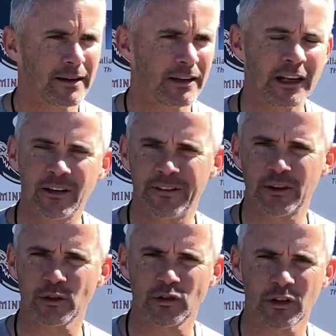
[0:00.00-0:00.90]
in
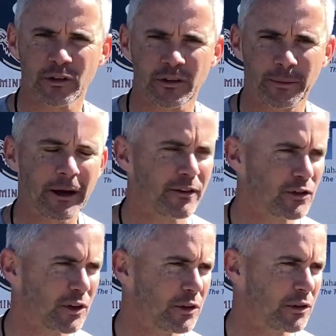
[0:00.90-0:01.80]
individual drills, competitive
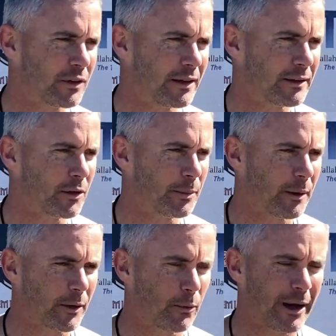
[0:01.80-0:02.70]
drills. You'll be
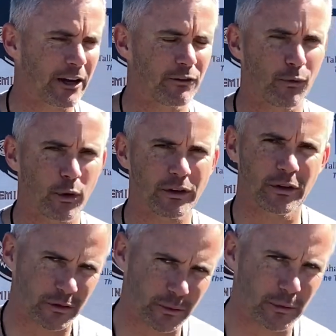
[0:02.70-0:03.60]
able to go back and forth. You
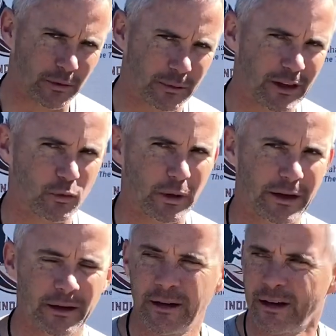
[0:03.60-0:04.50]
know, some things we got
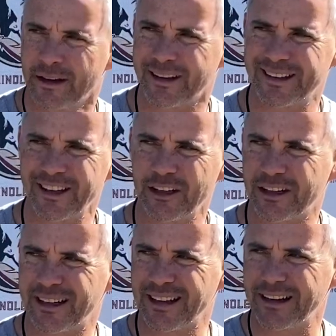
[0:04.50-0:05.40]
to continue
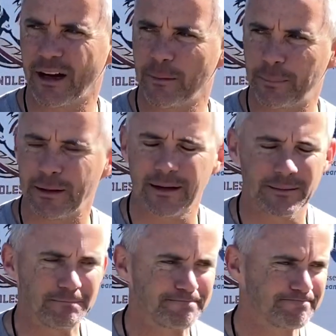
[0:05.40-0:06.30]
to clean up.
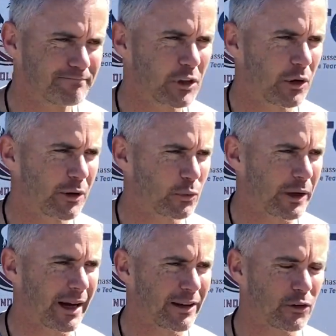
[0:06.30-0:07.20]
You know, as we
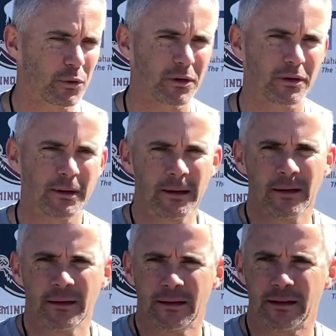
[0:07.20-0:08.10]
got into our
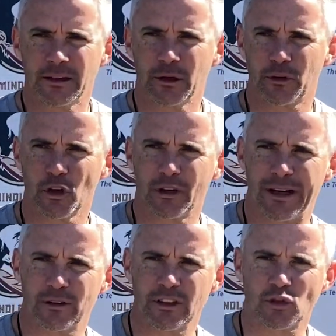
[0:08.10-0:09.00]
your third
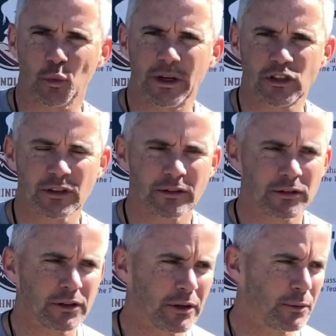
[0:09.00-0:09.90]
down
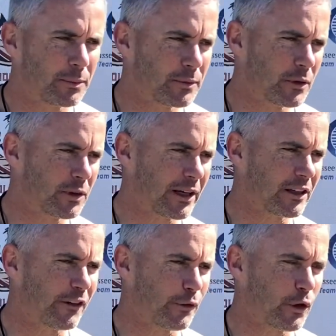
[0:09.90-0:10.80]
situations, you know, taking
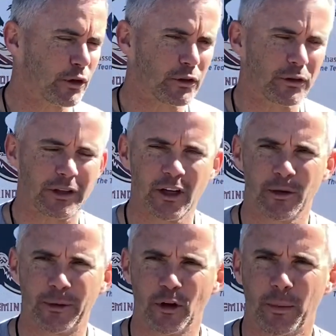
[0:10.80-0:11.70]
different looks, you continue
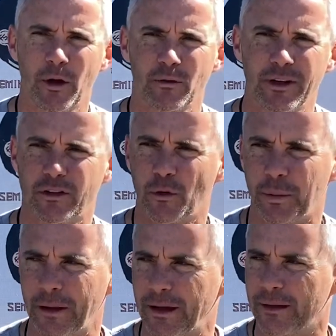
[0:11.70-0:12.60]
to build upon red zone
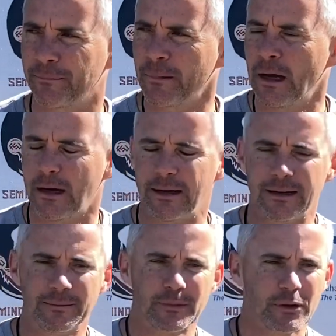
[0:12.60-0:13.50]
plan.
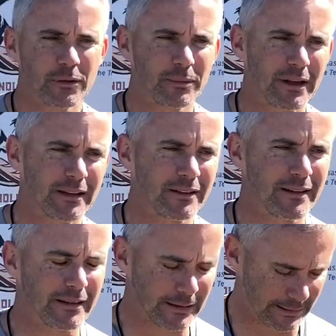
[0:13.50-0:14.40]
You know, some things
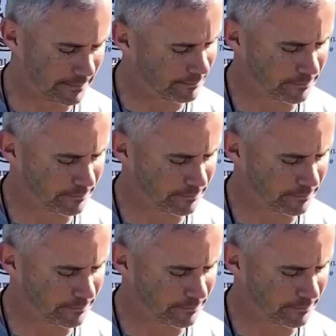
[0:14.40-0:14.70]
that